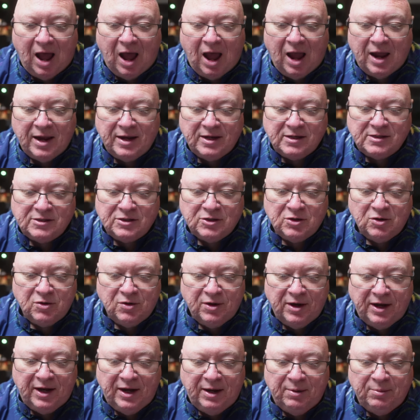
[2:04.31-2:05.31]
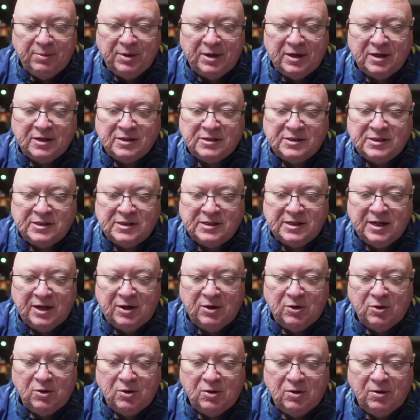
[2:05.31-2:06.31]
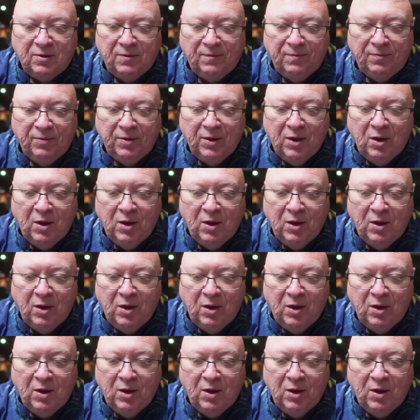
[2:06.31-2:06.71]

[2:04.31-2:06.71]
ice cream in the center